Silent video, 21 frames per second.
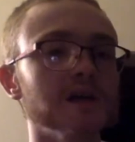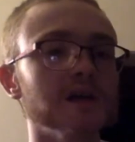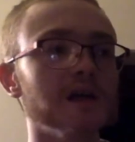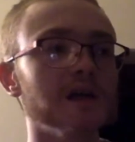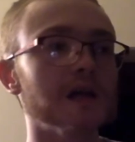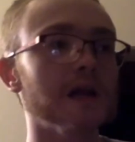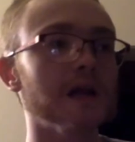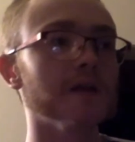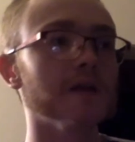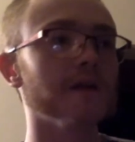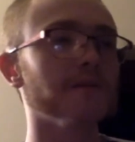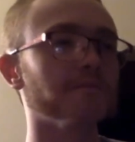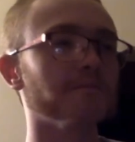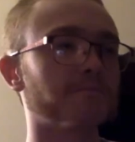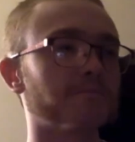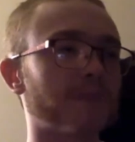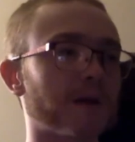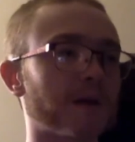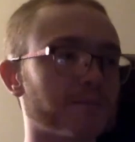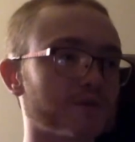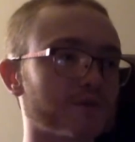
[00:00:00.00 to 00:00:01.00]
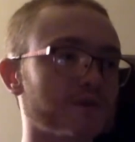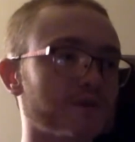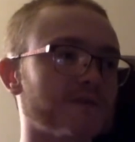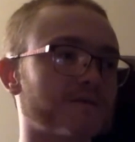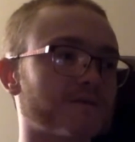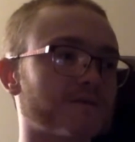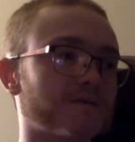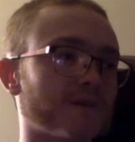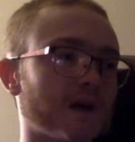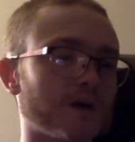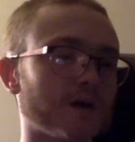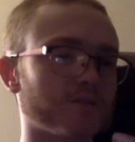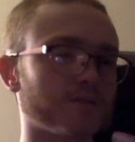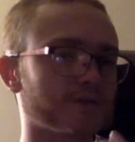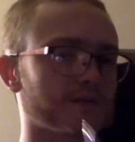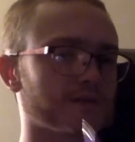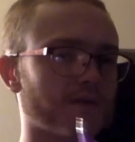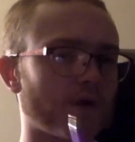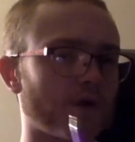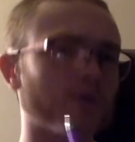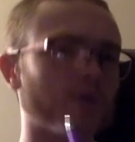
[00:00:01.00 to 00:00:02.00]
and then I don't believe
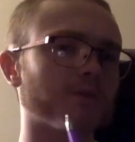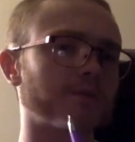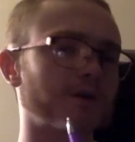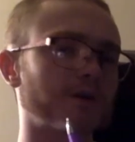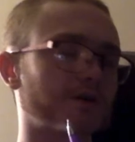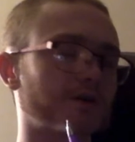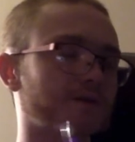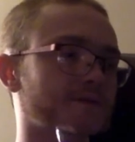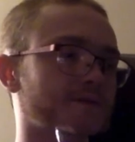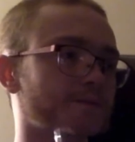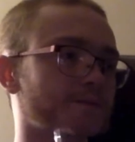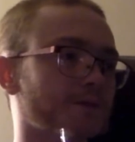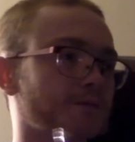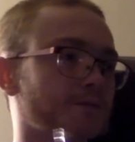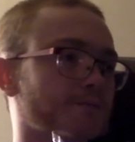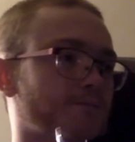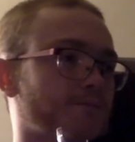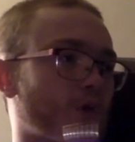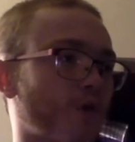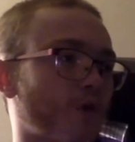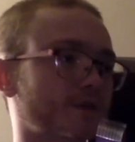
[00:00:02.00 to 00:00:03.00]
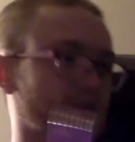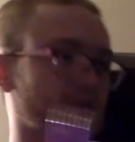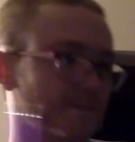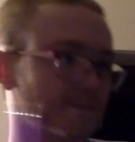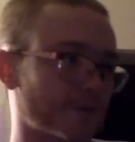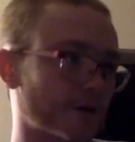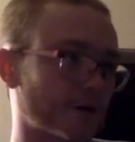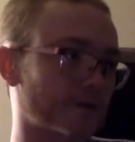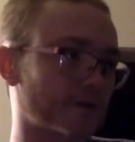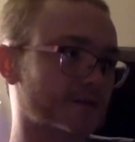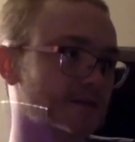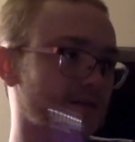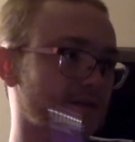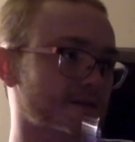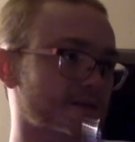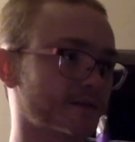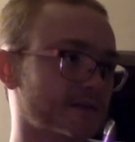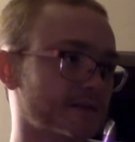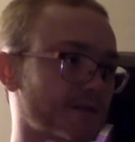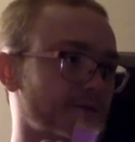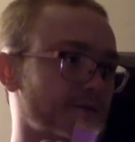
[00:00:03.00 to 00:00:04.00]
all of Paris, but parts of Paris,
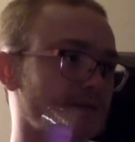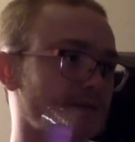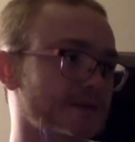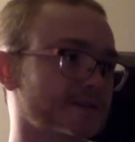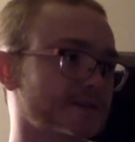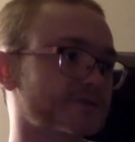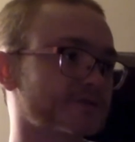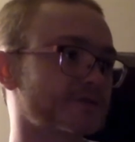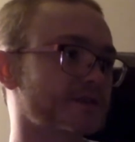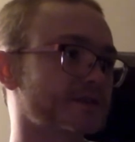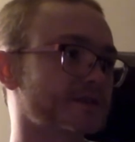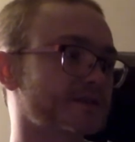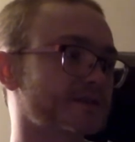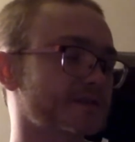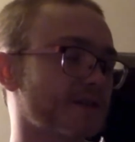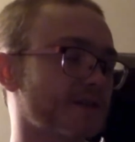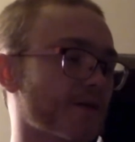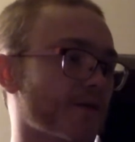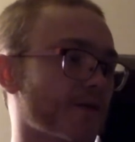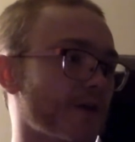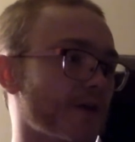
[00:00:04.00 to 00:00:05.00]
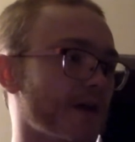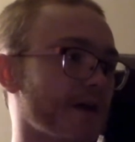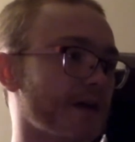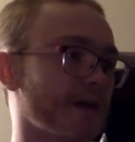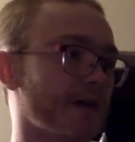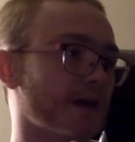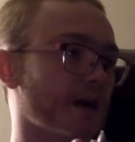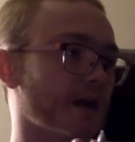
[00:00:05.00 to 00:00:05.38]
different districts, they